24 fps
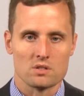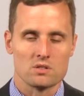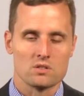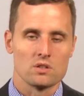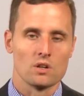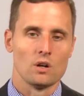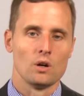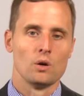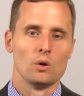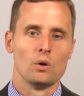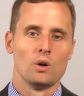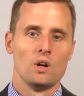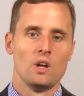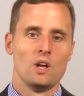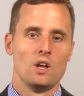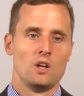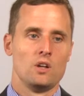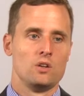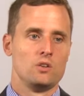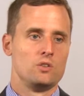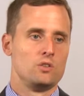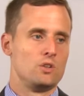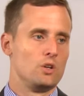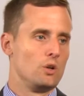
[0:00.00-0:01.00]
So
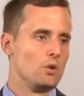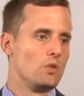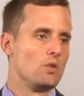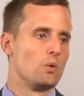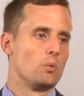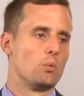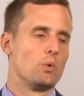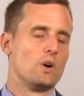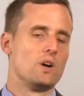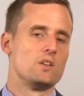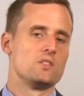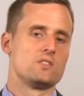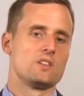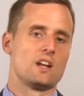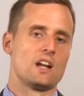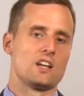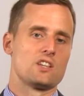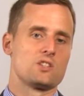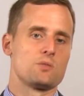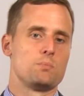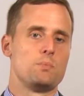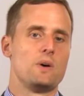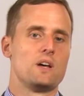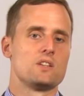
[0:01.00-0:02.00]
do the ones that I
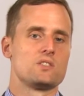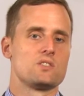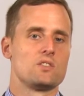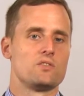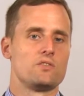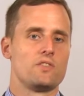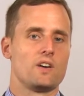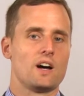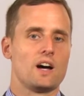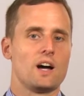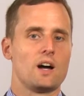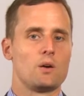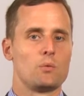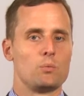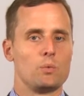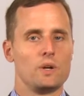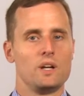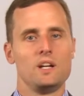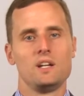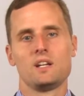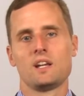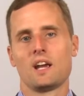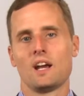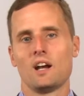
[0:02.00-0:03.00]
specify,
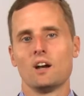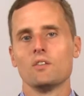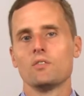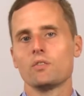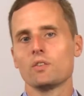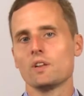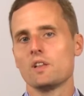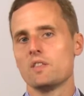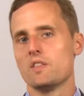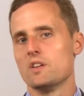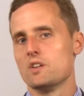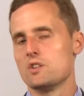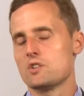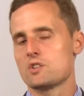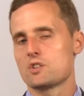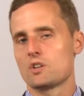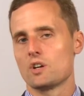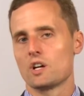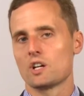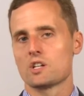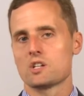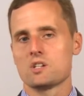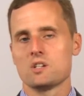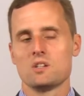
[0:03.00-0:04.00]
read carefully the
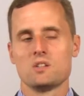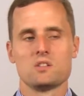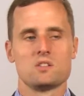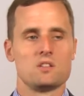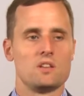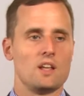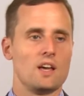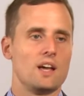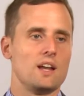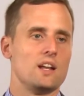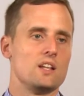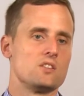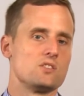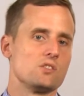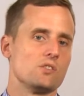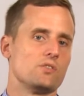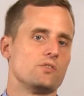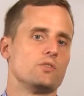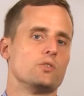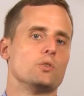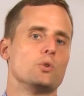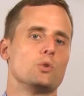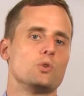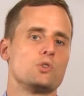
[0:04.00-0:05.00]
instructions that it's a
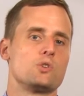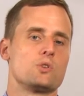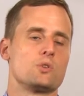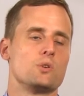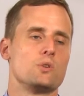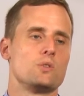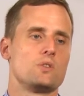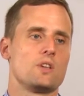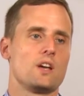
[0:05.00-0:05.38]
full truth